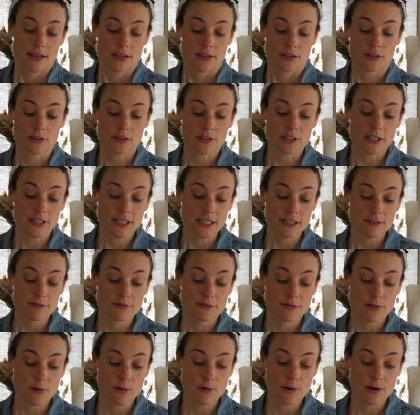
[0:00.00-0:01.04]
You'll cook it
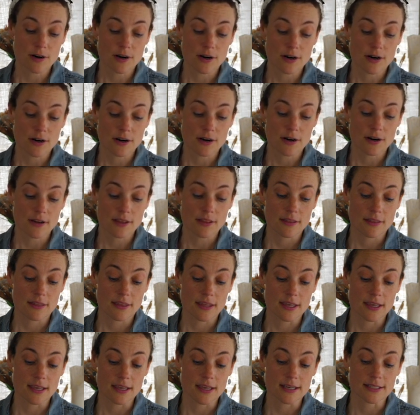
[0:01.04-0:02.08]
for
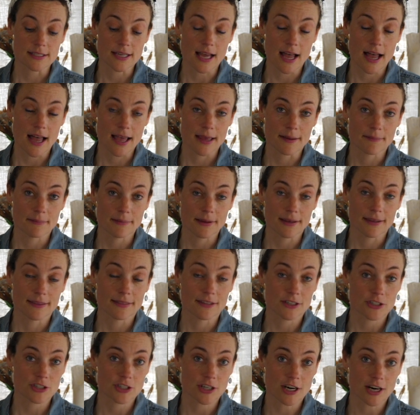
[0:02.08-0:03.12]
the time in
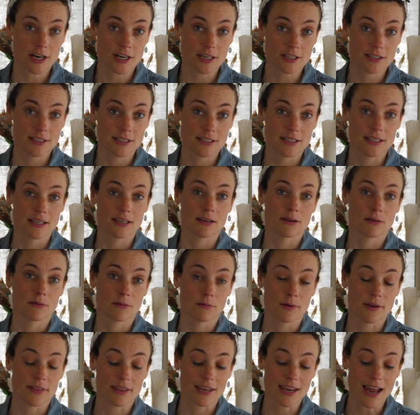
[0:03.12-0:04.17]
the chart
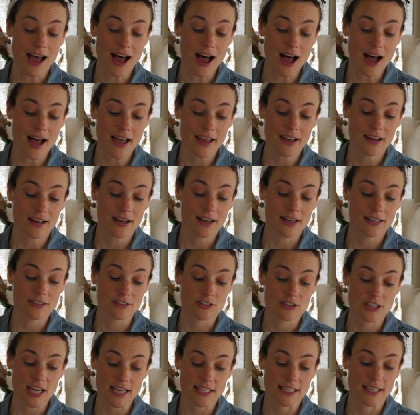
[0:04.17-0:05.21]
with an eye on
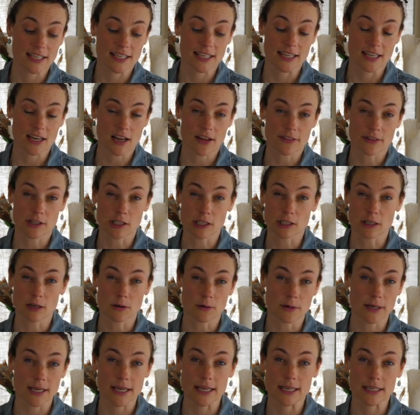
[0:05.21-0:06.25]
checking it on the
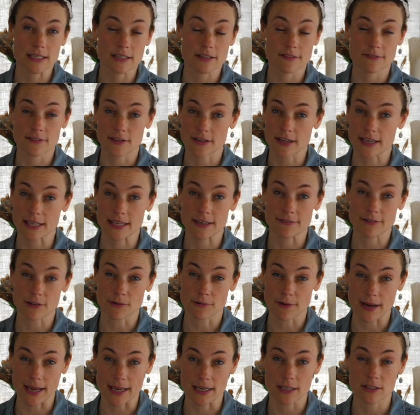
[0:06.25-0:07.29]
lower end. If I give a
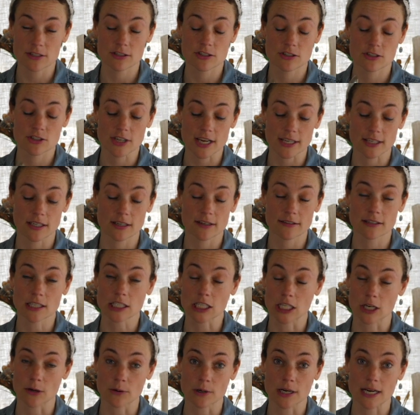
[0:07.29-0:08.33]
range, check it on the
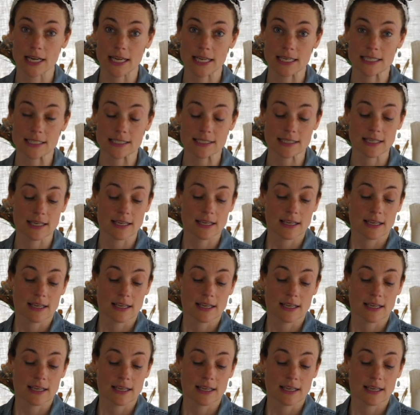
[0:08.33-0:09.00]
lower end.